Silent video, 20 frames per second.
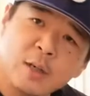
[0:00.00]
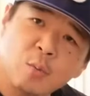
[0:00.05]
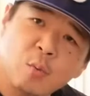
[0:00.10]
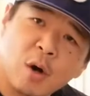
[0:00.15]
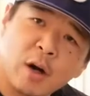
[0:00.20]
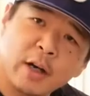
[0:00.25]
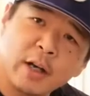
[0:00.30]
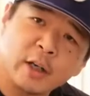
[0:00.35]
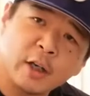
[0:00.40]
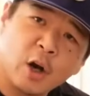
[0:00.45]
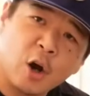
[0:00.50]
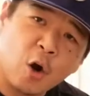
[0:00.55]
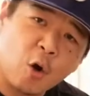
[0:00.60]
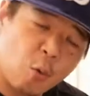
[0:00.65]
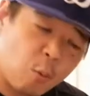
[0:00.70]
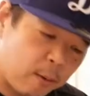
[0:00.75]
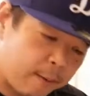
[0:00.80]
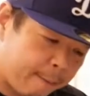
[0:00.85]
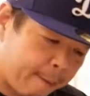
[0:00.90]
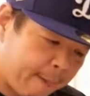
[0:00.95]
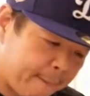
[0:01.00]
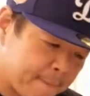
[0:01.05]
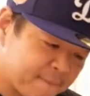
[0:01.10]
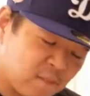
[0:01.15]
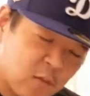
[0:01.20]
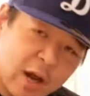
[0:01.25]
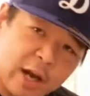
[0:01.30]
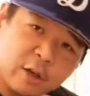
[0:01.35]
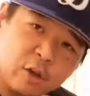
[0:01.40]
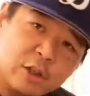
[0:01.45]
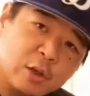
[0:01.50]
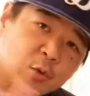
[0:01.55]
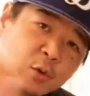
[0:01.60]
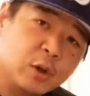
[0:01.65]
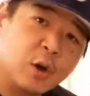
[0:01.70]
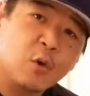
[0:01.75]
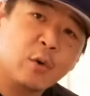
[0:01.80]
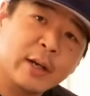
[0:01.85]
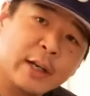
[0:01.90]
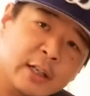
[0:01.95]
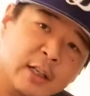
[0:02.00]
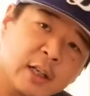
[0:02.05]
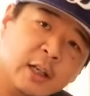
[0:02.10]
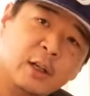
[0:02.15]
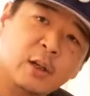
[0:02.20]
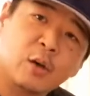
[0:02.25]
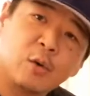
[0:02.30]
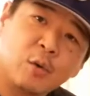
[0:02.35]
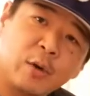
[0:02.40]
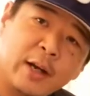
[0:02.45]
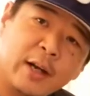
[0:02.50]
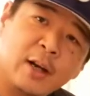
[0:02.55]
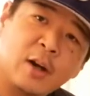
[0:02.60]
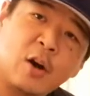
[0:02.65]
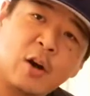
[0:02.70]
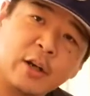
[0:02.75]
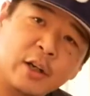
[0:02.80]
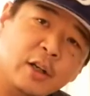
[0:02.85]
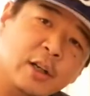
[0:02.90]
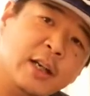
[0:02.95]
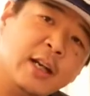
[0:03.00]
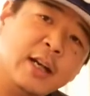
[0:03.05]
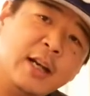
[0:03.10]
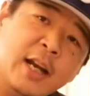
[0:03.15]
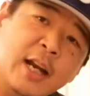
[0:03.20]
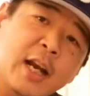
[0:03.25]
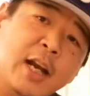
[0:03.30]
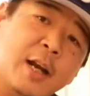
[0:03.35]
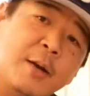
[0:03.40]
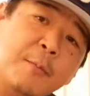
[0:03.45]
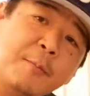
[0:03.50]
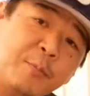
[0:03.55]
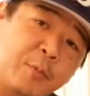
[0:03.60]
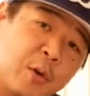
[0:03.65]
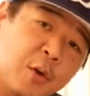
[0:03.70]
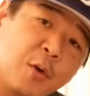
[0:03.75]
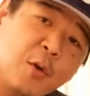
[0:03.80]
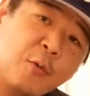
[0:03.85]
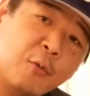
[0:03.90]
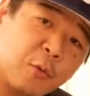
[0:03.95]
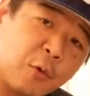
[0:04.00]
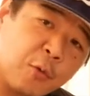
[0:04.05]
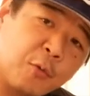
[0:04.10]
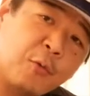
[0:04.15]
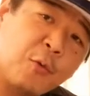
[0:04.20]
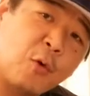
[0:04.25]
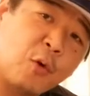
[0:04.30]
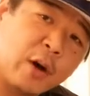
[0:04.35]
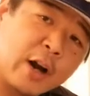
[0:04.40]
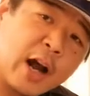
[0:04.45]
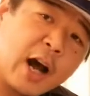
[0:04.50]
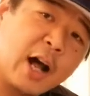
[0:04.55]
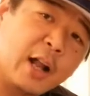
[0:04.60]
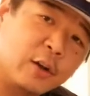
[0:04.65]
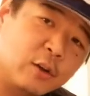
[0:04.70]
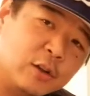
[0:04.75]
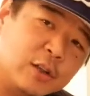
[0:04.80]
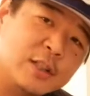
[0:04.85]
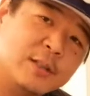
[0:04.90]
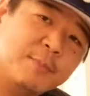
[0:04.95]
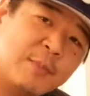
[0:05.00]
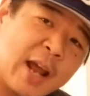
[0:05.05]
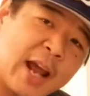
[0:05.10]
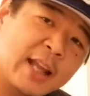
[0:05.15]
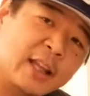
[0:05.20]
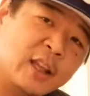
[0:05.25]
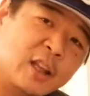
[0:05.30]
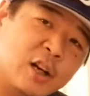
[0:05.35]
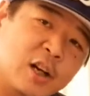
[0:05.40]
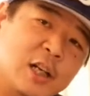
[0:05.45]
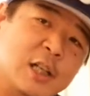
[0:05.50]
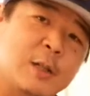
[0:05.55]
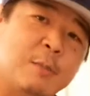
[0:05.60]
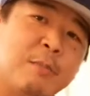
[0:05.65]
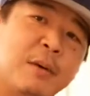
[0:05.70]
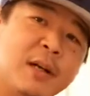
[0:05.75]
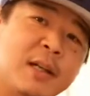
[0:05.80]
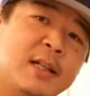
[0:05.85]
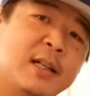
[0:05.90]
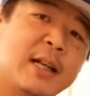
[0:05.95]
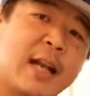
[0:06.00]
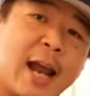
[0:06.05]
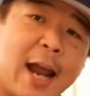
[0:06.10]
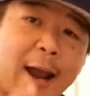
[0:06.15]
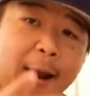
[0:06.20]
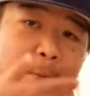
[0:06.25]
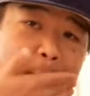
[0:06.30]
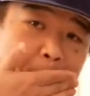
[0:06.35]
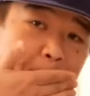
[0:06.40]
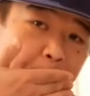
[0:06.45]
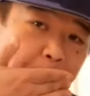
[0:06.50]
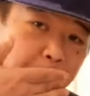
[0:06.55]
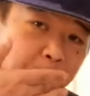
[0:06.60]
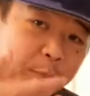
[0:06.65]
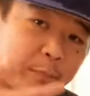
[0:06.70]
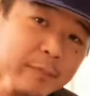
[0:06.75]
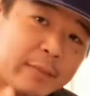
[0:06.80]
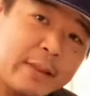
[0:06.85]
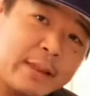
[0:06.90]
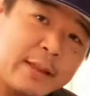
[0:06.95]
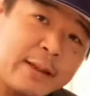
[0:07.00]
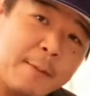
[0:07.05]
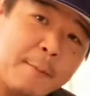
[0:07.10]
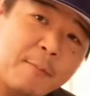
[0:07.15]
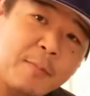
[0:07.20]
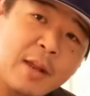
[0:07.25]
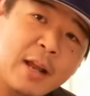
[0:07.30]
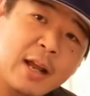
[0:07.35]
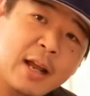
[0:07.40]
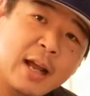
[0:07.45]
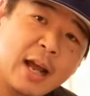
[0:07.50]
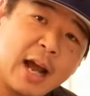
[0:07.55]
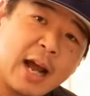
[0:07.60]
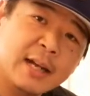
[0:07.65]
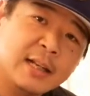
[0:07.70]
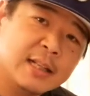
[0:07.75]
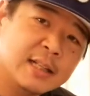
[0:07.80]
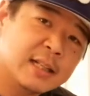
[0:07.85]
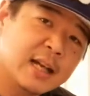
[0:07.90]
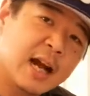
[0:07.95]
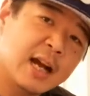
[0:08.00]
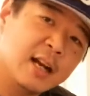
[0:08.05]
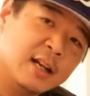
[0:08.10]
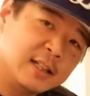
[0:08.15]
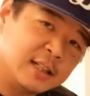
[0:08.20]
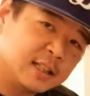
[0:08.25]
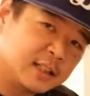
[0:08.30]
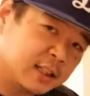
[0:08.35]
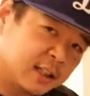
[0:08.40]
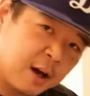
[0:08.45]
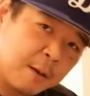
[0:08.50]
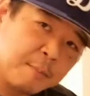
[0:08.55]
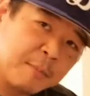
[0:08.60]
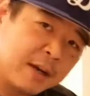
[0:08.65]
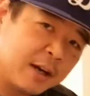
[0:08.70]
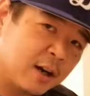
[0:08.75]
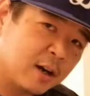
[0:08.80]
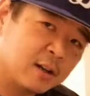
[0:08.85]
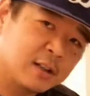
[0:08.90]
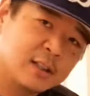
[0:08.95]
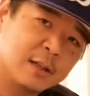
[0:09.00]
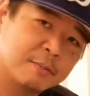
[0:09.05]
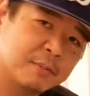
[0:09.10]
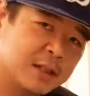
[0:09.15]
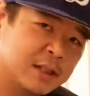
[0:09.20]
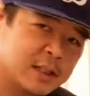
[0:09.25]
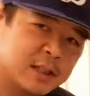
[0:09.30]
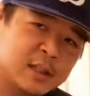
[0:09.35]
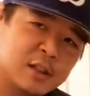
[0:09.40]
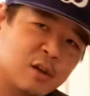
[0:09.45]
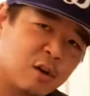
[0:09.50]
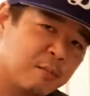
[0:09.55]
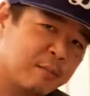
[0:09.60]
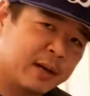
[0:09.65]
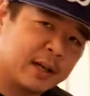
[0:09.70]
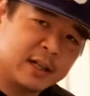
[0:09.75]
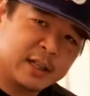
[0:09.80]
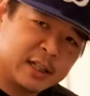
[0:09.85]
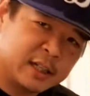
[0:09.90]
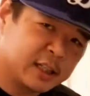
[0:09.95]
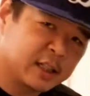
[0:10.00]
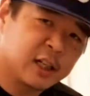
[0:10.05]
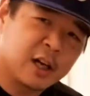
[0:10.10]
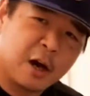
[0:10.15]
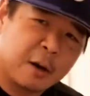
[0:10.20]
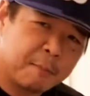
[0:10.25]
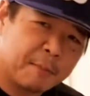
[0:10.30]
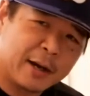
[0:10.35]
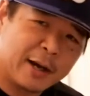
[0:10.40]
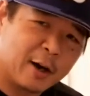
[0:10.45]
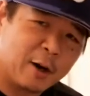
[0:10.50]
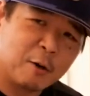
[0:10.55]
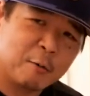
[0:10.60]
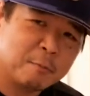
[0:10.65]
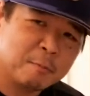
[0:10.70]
would go eat the Korean all-you-can-eat for $4 at lunch, but today I decided to just come here. Something just told me to just come here.